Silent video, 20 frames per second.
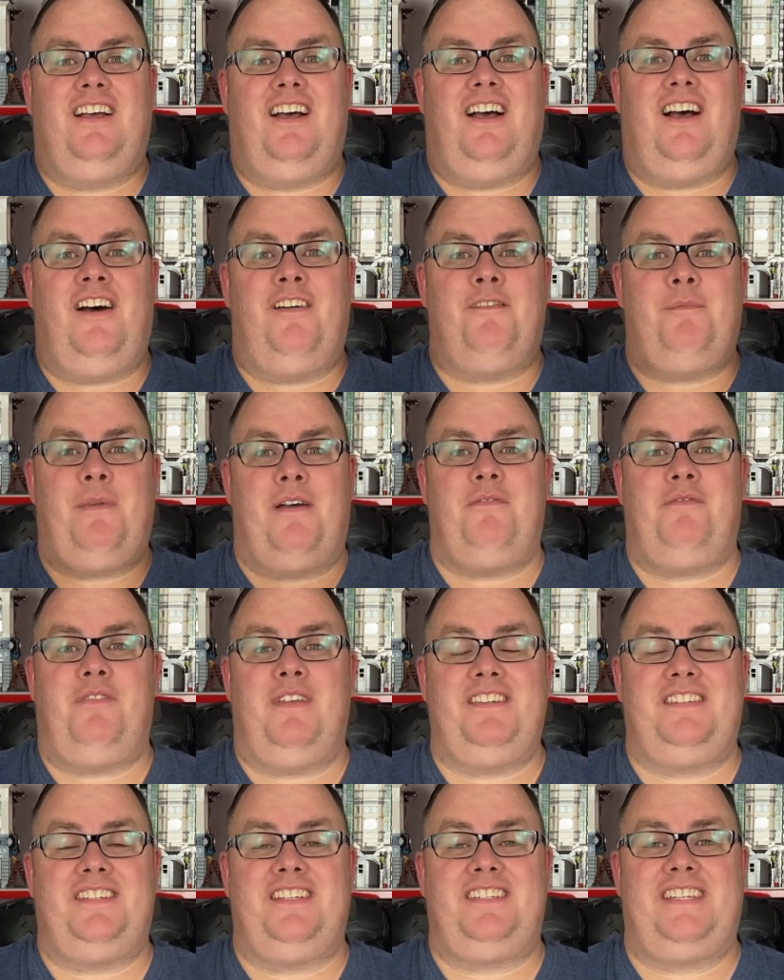of my
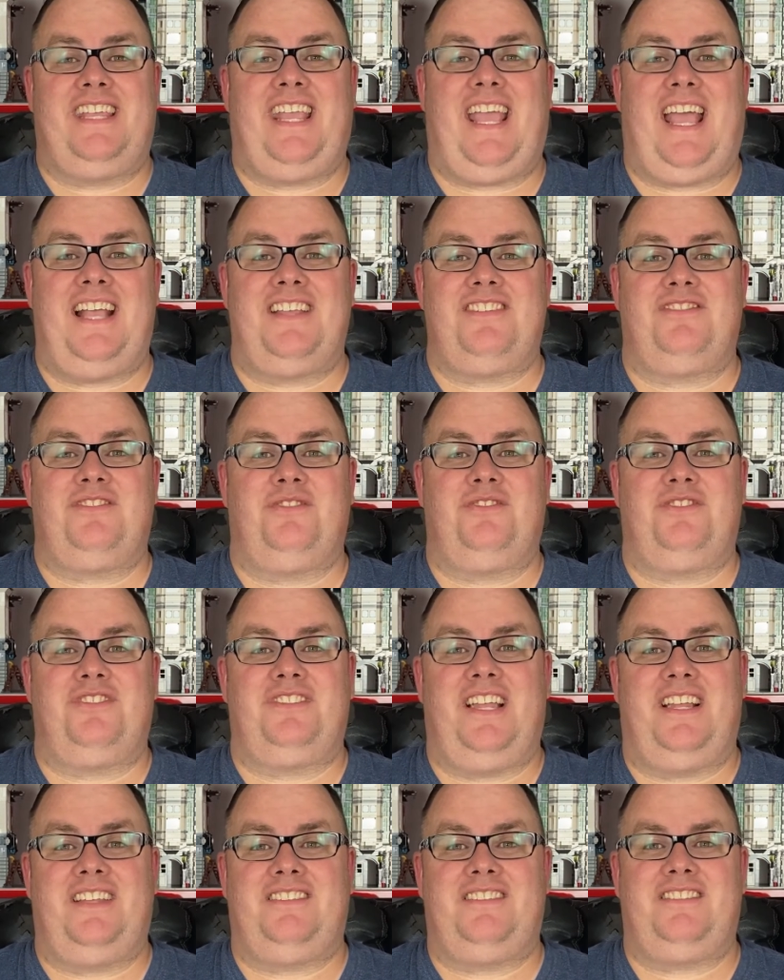vintage castle
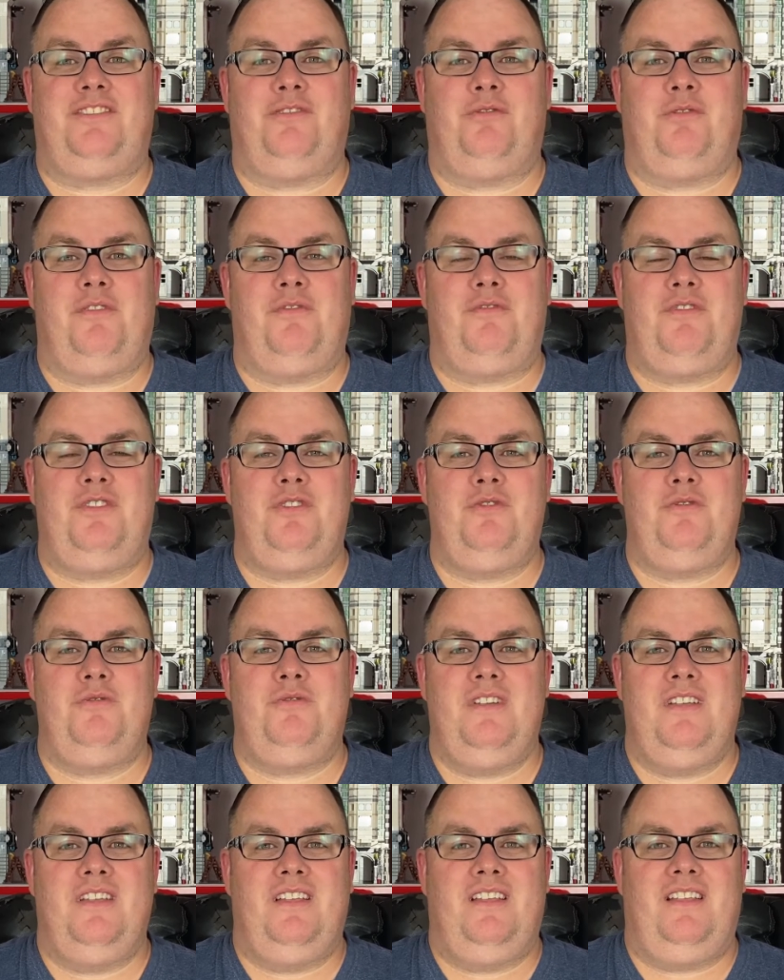sets to
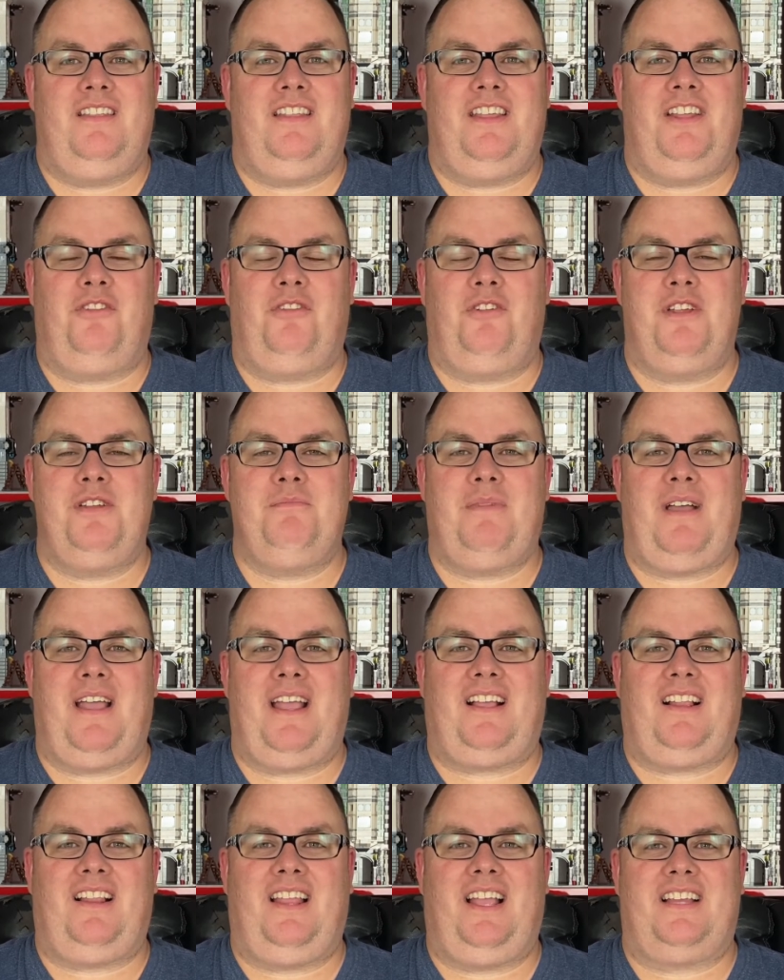review that are in my
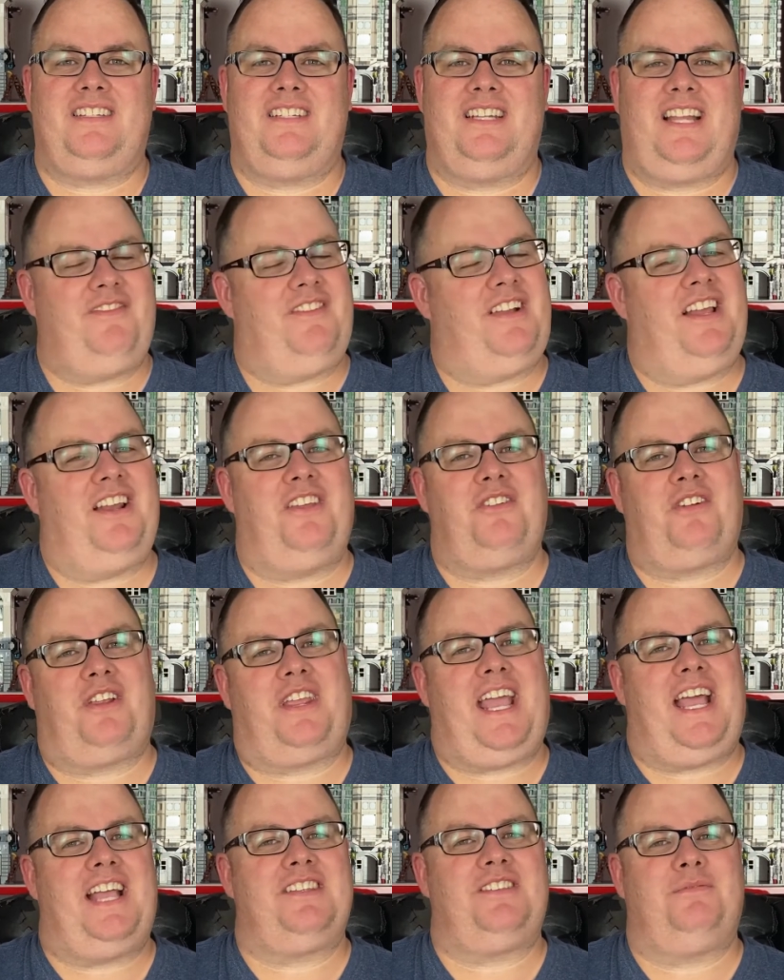collection. I've got other
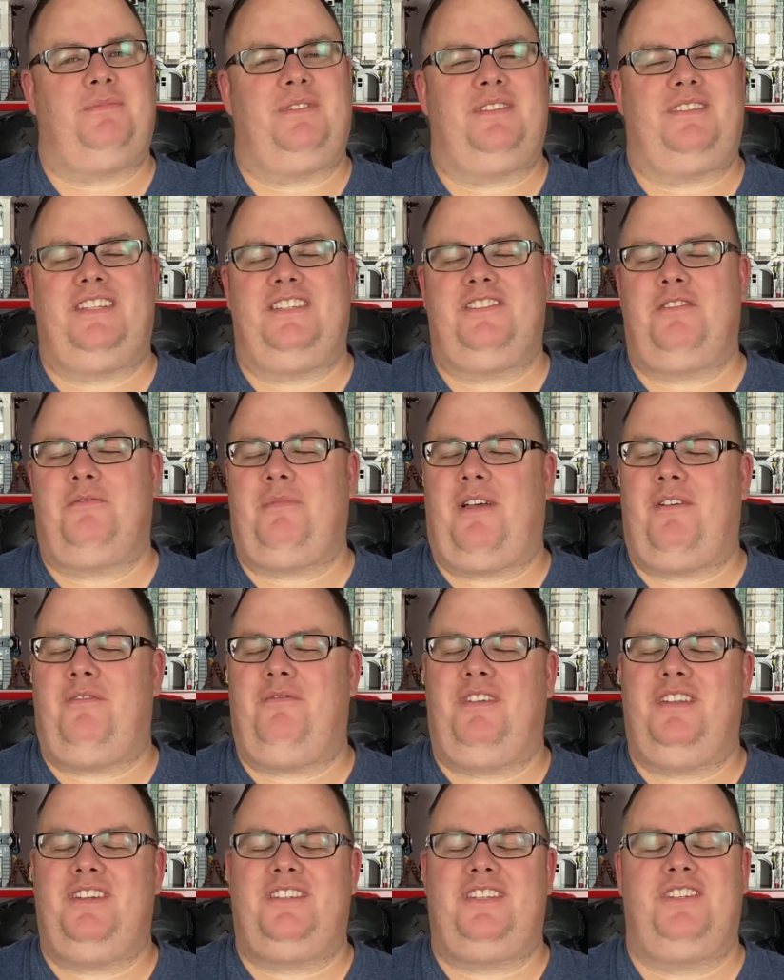castles, but these are my
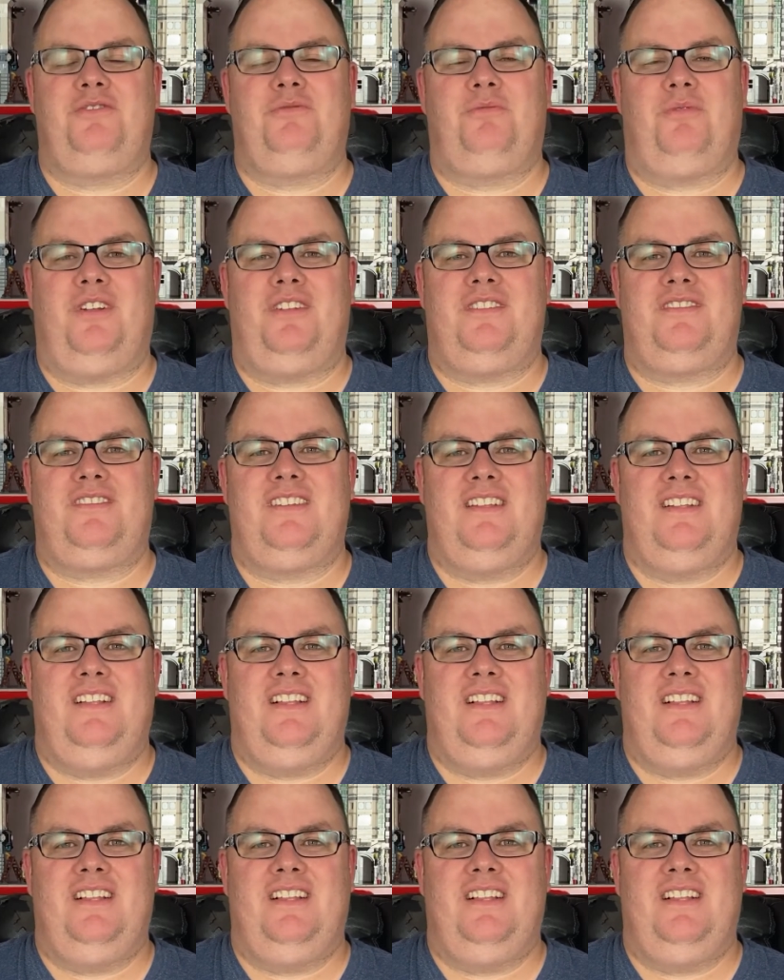vintage ones.